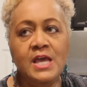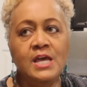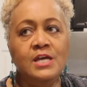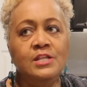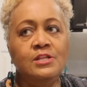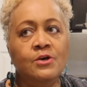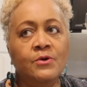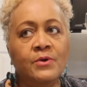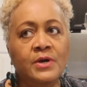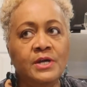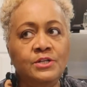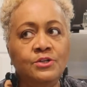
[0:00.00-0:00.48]

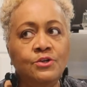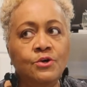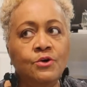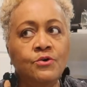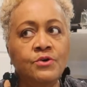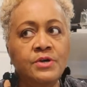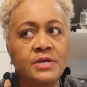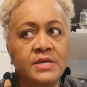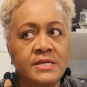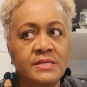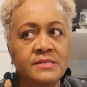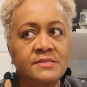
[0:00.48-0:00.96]
Now I
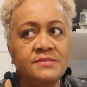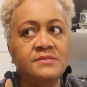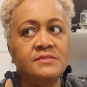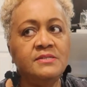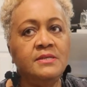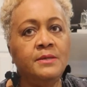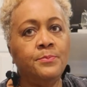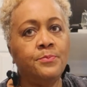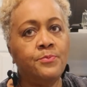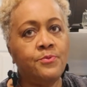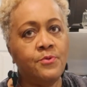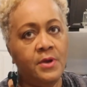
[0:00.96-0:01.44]
know
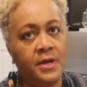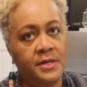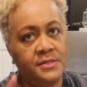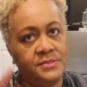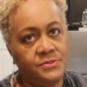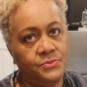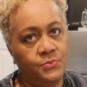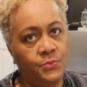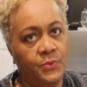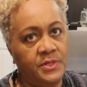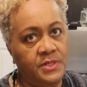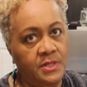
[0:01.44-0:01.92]
Etsy
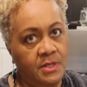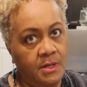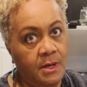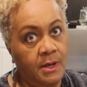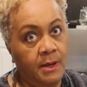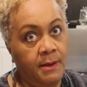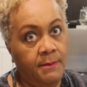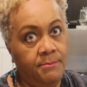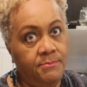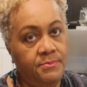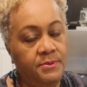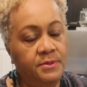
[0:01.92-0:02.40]
price went
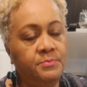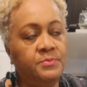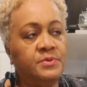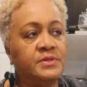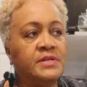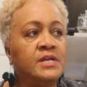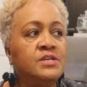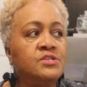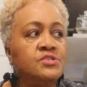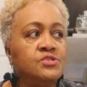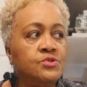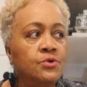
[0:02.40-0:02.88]
up, but
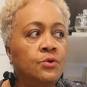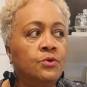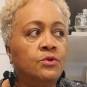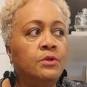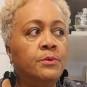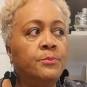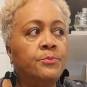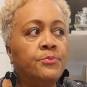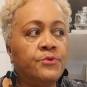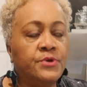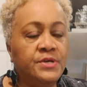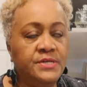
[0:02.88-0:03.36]
I sold
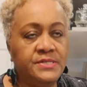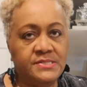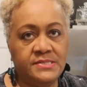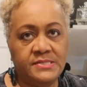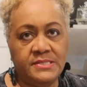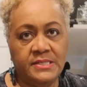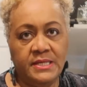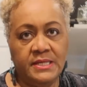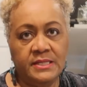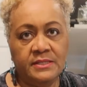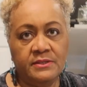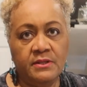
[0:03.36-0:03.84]
a
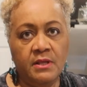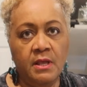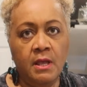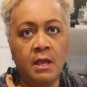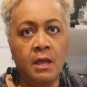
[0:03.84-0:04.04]
bracelet